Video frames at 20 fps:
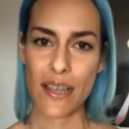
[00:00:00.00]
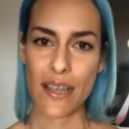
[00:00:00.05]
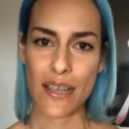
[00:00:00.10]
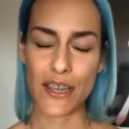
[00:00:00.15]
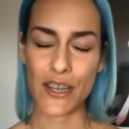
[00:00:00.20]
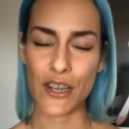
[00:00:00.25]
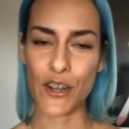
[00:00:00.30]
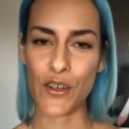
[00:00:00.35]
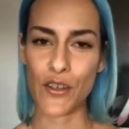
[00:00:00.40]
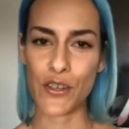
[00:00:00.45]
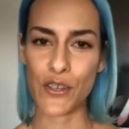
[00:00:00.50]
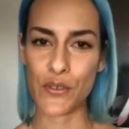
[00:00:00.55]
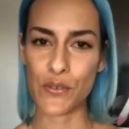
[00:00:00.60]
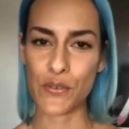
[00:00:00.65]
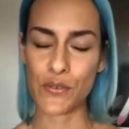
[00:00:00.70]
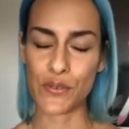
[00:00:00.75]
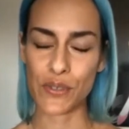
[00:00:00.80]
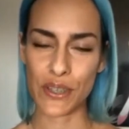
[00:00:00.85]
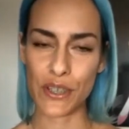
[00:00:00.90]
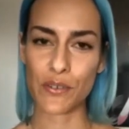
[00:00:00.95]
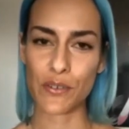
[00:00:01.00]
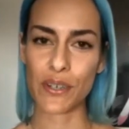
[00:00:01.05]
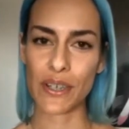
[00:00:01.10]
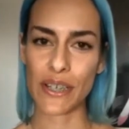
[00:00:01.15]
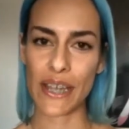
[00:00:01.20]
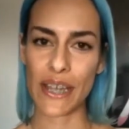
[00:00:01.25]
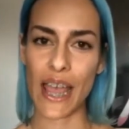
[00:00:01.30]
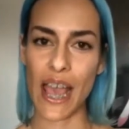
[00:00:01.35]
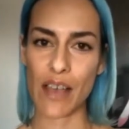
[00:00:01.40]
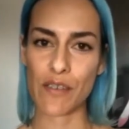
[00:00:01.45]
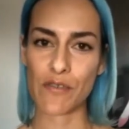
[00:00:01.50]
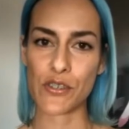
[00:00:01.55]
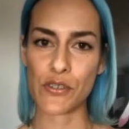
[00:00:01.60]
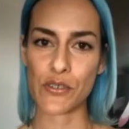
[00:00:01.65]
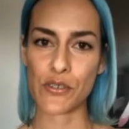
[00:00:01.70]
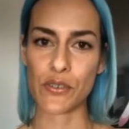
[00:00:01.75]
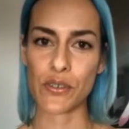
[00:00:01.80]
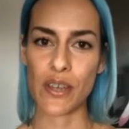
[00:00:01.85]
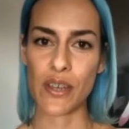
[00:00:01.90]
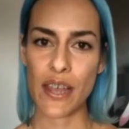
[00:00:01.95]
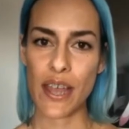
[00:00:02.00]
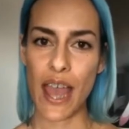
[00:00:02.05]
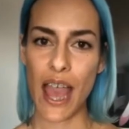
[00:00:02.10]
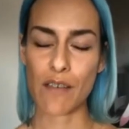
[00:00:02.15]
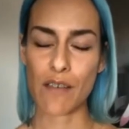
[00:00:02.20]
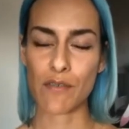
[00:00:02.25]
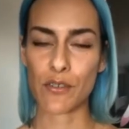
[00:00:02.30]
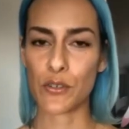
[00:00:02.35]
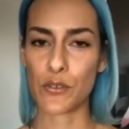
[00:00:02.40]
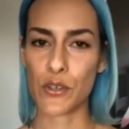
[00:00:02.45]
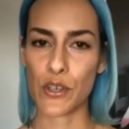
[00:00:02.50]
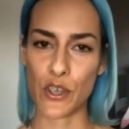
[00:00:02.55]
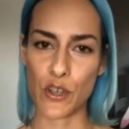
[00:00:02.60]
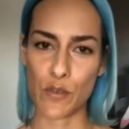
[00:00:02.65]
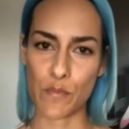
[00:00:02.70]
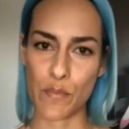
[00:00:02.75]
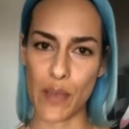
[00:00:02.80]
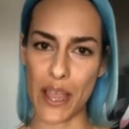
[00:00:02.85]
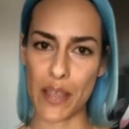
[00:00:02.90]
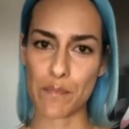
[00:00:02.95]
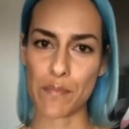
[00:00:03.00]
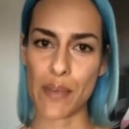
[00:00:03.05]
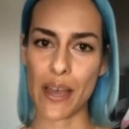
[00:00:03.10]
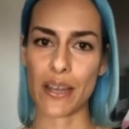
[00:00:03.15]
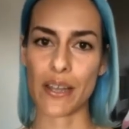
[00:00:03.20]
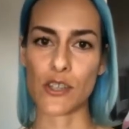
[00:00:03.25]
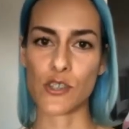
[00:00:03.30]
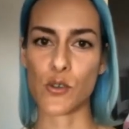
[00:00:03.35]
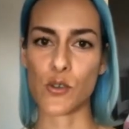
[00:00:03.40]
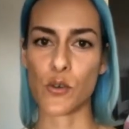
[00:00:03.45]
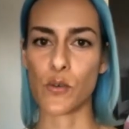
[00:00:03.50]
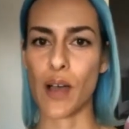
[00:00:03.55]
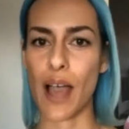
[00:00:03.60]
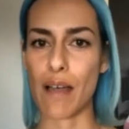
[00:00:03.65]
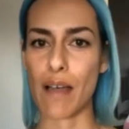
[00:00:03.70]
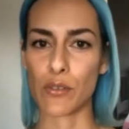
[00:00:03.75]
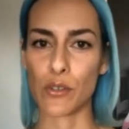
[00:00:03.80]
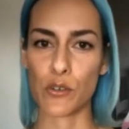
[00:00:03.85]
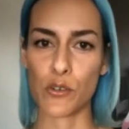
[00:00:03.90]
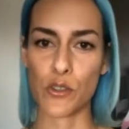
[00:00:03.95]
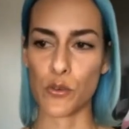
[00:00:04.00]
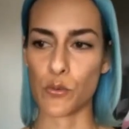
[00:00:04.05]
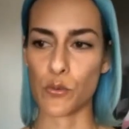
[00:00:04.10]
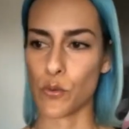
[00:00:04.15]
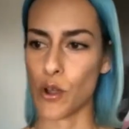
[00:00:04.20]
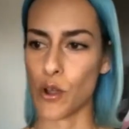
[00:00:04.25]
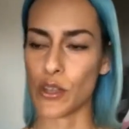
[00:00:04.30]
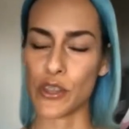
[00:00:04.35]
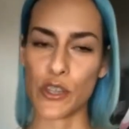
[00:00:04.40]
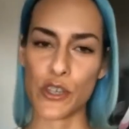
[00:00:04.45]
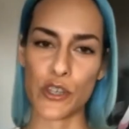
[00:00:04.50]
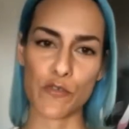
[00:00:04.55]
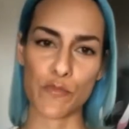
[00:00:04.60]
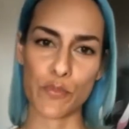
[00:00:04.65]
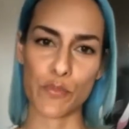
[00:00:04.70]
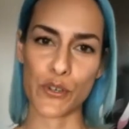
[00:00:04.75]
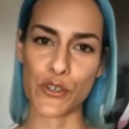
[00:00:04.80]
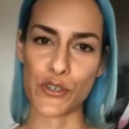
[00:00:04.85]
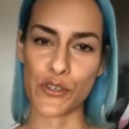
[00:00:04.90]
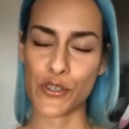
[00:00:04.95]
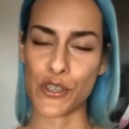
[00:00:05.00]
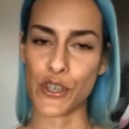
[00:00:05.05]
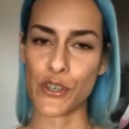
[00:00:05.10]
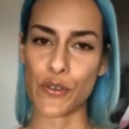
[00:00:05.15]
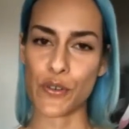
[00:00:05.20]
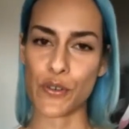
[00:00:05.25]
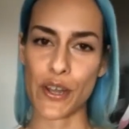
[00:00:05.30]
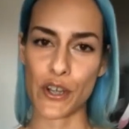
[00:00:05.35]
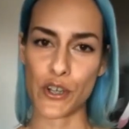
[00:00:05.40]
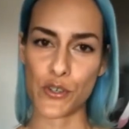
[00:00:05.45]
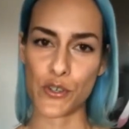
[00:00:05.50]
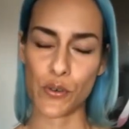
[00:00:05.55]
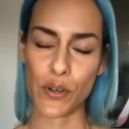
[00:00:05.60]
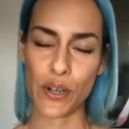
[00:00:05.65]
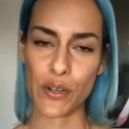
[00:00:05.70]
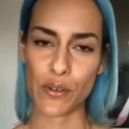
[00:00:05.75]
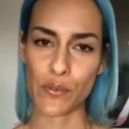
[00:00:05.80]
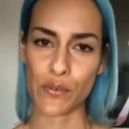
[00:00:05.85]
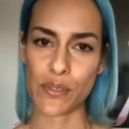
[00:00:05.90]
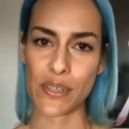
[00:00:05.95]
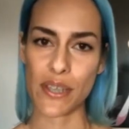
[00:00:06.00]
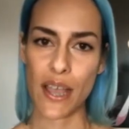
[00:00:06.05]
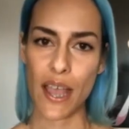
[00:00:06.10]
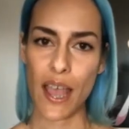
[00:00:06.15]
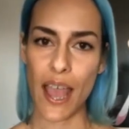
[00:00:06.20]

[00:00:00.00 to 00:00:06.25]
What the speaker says: You literally have to have a look at your bank balance or have a look at the work that you've produced in your editorials.